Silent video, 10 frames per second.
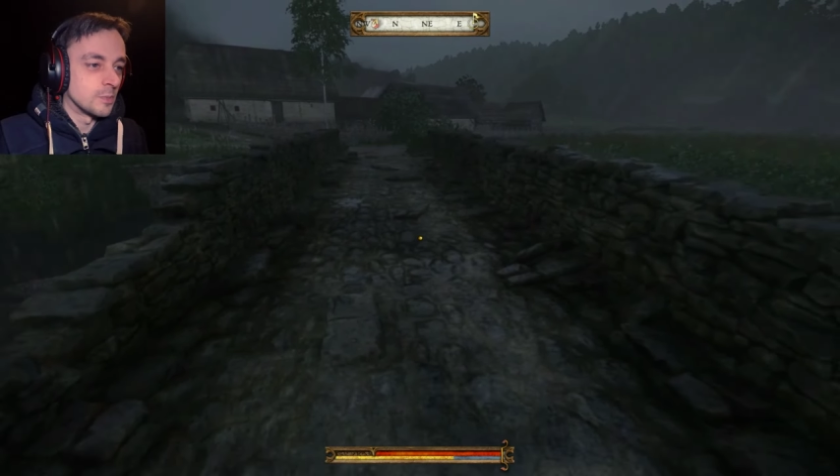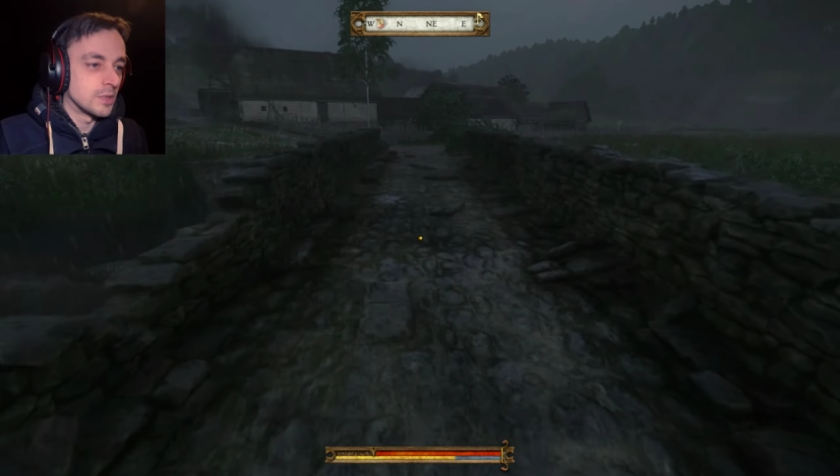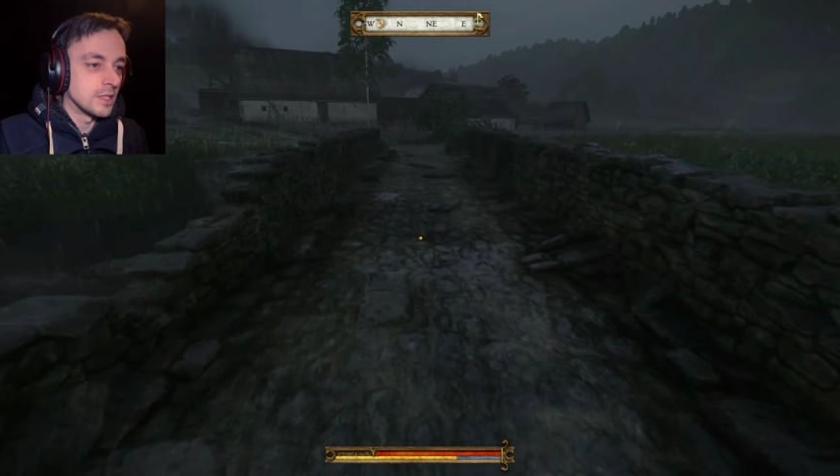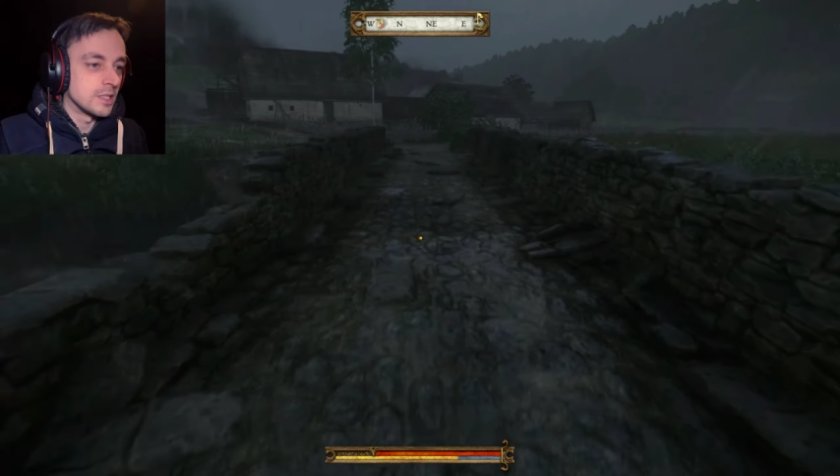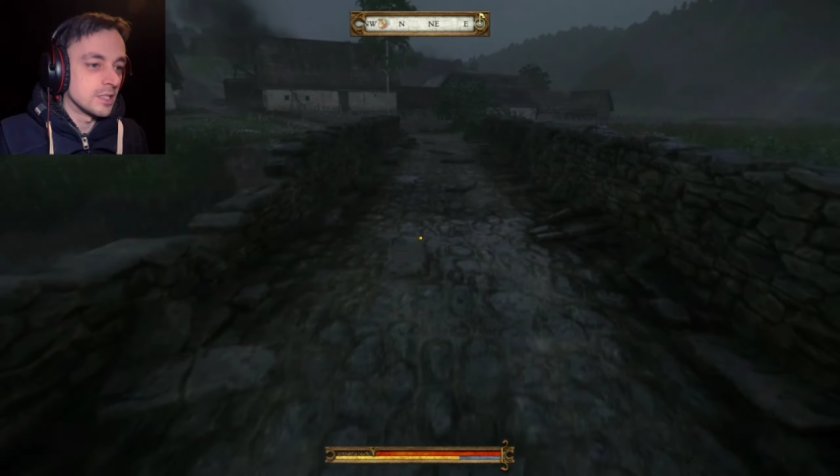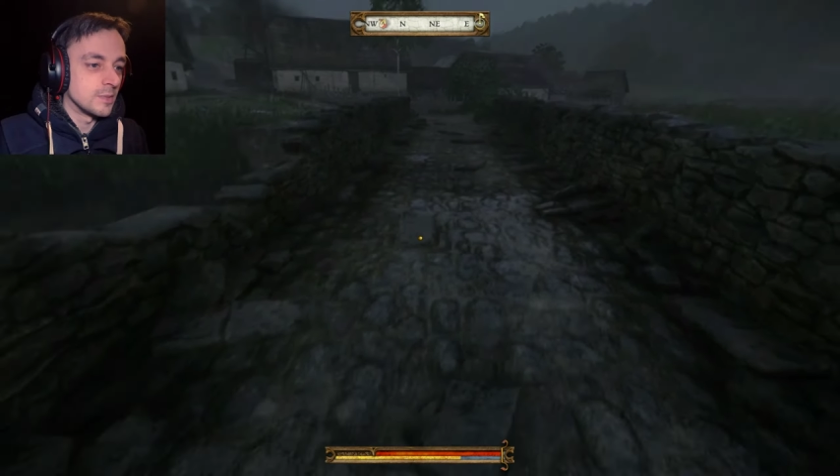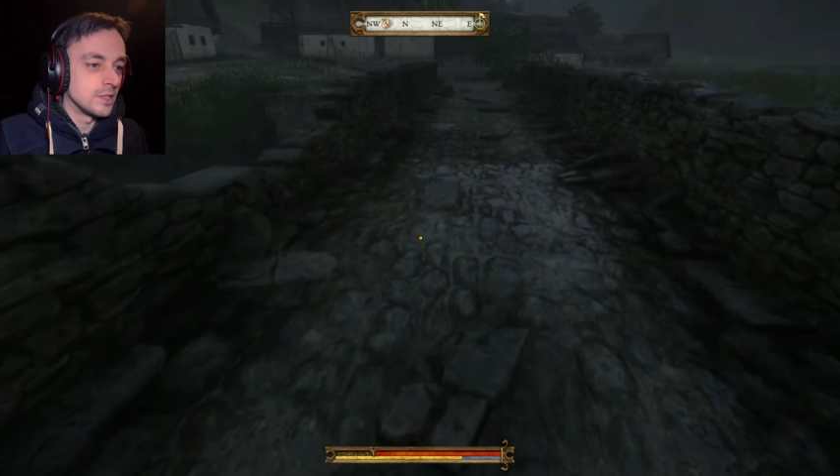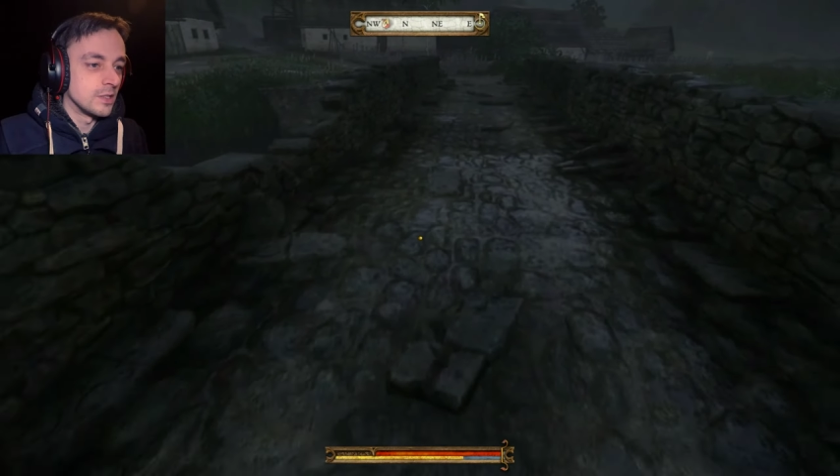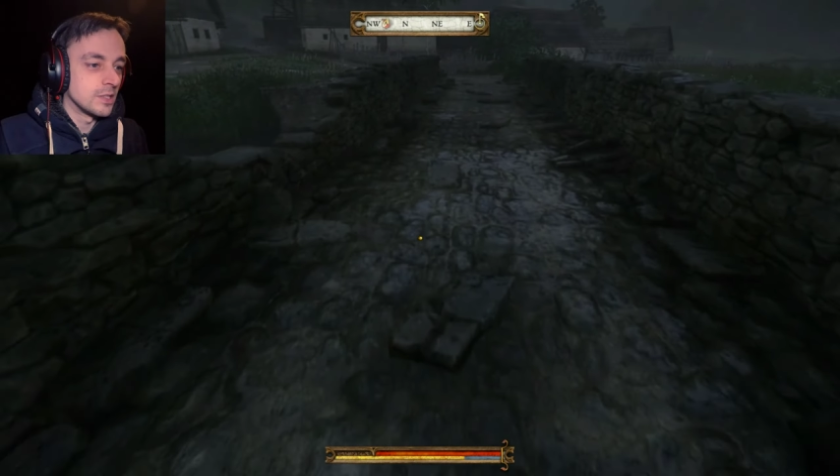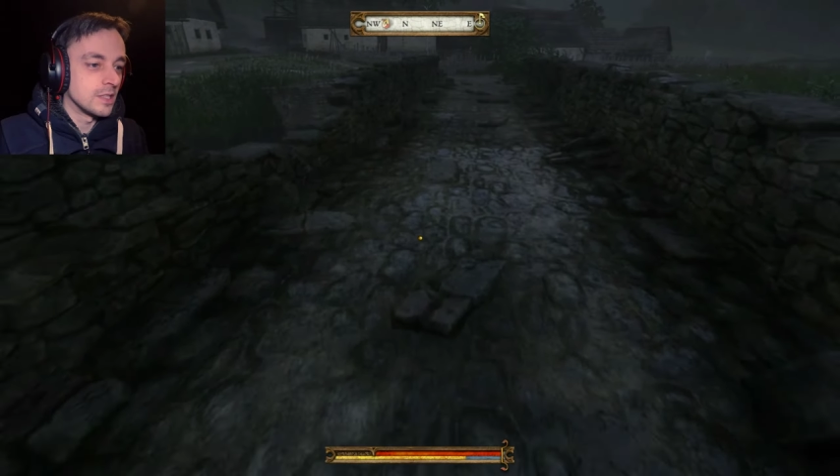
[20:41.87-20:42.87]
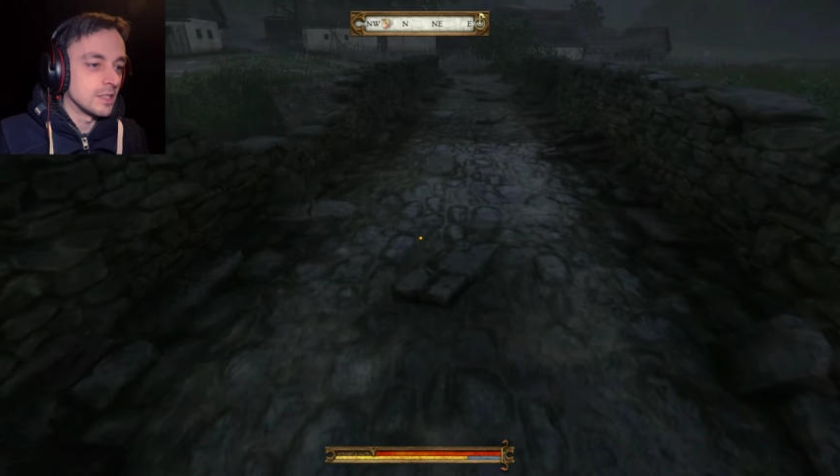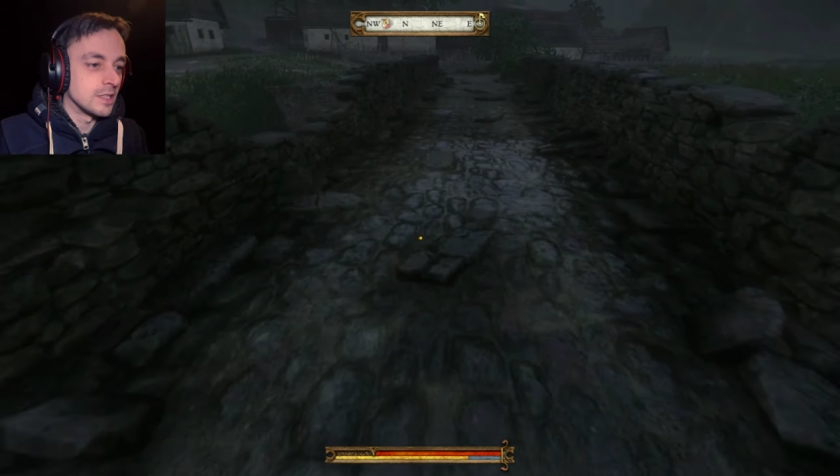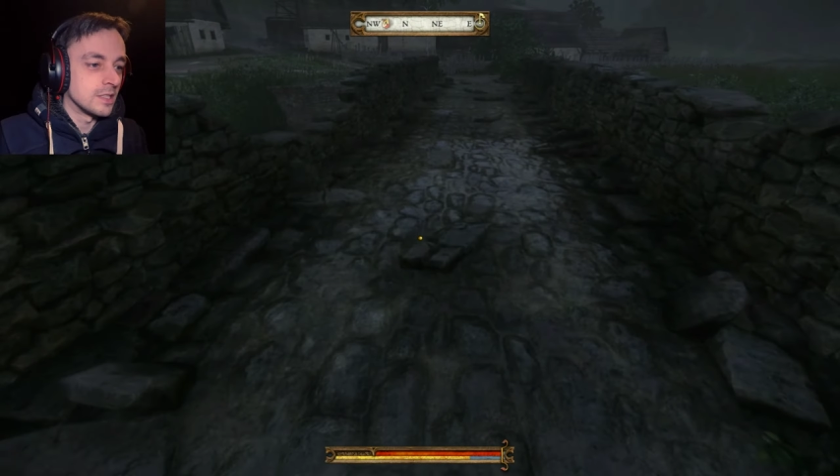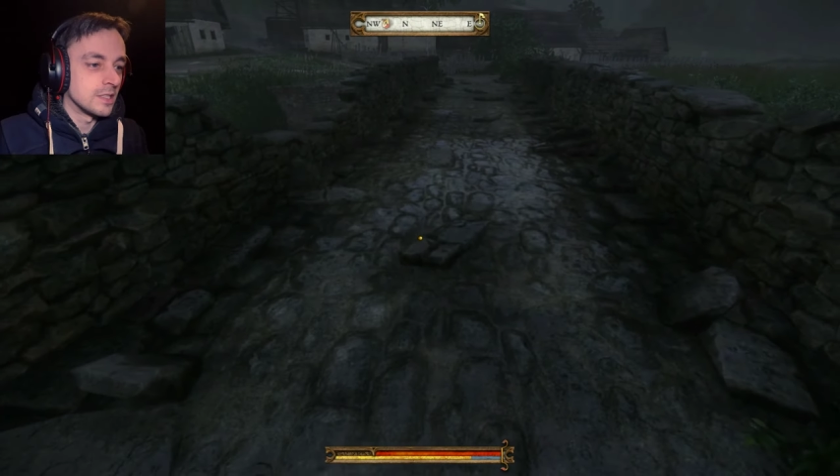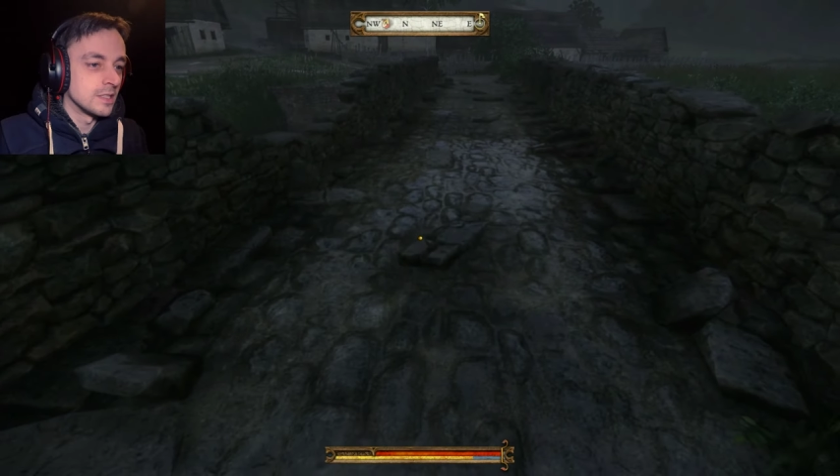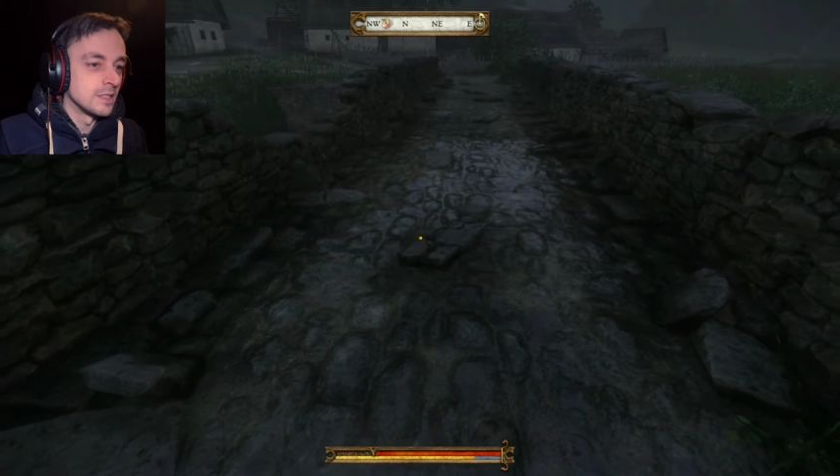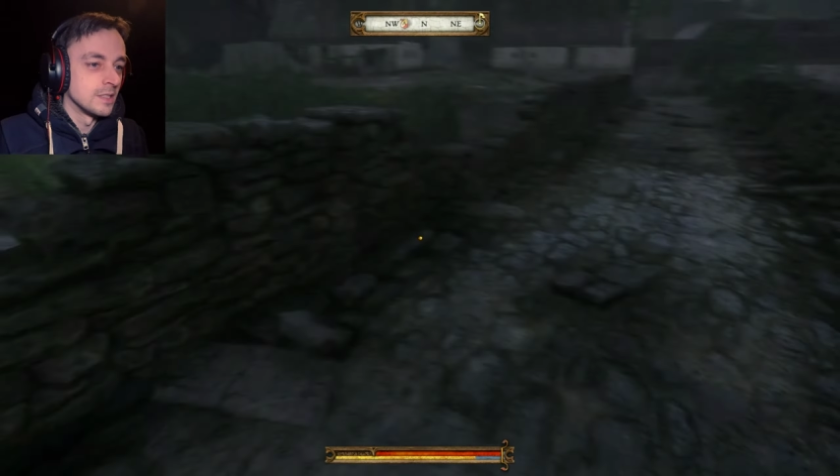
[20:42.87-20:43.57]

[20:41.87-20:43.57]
place. I mean, look at this.